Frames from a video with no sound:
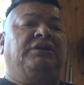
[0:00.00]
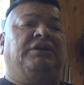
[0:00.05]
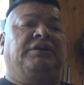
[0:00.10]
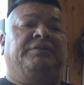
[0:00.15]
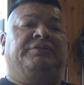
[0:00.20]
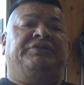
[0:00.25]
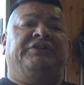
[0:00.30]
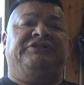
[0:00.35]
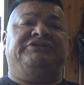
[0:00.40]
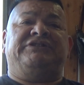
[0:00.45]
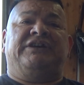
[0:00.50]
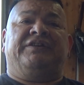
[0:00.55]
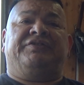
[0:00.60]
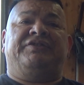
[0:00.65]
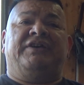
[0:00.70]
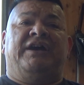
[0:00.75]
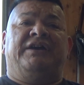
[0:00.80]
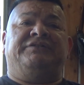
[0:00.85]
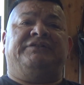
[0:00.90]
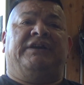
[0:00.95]
things like
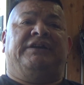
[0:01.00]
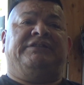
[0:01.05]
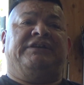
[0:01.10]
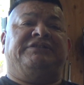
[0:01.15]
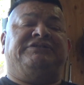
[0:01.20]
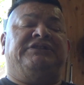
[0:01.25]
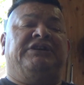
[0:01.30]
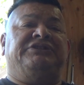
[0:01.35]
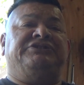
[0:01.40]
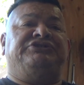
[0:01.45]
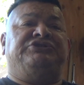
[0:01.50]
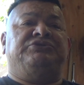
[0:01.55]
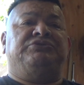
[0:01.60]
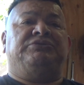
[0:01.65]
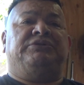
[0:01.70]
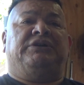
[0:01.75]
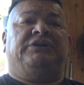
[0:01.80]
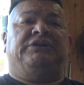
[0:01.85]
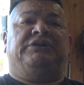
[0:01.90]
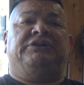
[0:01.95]
that, and they tend
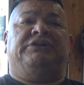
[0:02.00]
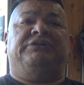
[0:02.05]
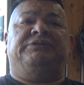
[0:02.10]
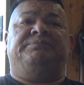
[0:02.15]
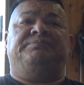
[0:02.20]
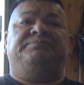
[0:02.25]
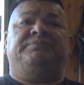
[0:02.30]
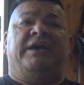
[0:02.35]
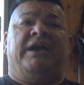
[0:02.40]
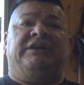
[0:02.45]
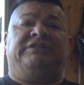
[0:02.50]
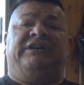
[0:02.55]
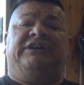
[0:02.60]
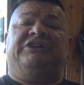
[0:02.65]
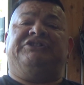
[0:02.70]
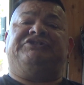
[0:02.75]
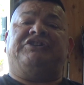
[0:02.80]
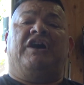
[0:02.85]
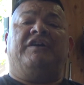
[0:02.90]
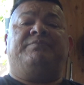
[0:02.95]
to act like
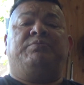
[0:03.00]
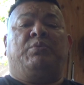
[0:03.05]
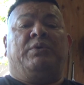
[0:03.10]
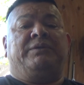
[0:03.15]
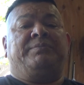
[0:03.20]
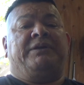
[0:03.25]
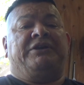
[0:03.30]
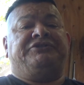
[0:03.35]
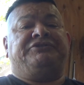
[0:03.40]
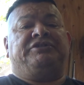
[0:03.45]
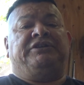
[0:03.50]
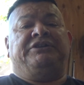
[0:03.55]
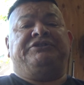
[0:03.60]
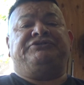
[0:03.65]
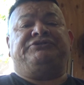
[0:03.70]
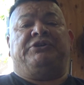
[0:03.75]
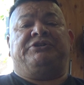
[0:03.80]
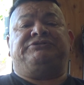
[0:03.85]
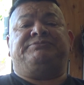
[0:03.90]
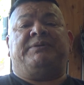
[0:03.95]
a soft point basically and
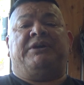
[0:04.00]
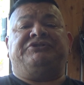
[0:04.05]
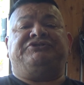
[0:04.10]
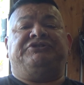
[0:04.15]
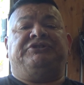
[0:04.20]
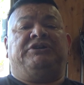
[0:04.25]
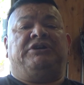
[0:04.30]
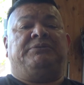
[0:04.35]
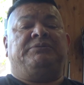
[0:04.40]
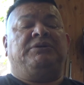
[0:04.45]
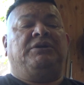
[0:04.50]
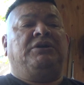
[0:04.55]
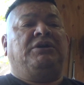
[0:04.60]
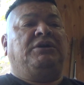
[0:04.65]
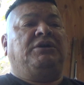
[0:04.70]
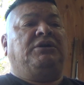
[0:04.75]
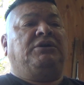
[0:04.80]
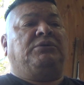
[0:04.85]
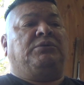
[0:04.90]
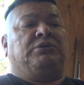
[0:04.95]
start smashing up.
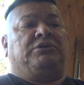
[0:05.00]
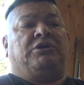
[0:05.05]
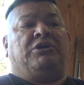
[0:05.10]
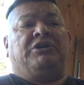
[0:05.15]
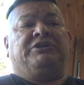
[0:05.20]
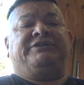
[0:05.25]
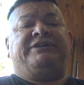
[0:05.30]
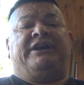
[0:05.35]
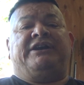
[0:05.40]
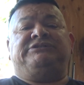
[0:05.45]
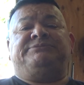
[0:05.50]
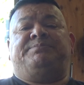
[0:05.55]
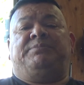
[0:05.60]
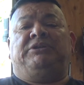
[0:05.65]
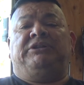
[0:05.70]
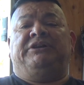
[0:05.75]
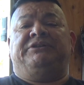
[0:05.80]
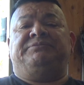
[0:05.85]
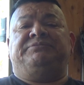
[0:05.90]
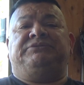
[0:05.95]
Or a hard cast
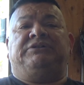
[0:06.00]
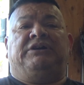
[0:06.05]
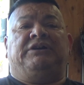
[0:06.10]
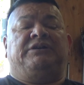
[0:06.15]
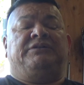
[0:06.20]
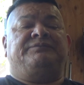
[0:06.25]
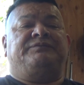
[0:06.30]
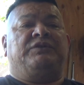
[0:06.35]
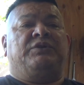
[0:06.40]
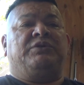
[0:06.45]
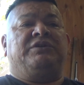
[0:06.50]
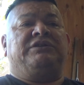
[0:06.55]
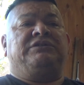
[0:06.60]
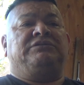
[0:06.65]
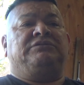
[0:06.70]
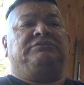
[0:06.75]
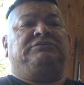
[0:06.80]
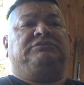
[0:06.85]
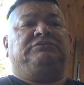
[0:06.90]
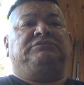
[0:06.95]
bullet very
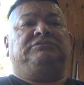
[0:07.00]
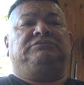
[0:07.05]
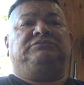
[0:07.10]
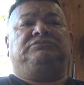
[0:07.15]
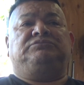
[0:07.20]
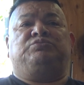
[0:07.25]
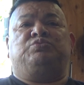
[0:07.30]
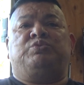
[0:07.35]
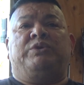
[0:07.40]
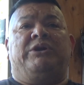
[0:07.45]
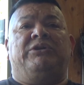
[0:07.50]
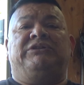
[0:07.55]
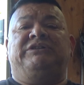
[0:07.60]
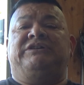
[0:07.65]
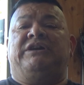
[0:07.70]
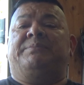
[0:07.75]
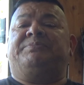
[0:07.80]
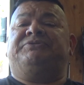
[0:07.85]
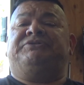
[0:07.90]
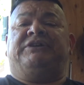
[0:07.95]

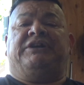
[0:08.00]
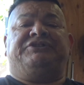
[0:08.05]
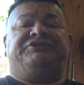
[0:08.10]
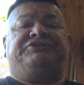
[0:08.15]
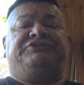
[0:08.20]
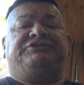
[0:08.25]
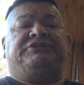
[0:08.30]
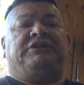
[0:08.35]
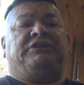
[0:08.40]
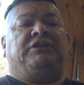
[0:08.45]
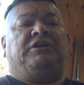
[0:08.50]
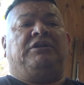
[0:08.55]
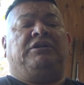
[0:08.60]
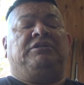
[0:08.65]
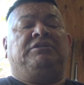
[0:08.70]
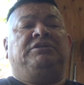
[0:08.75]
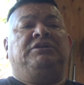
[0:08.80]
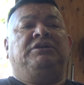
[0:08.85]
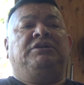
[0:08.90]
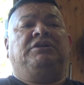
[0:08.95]
rarely upsets at all,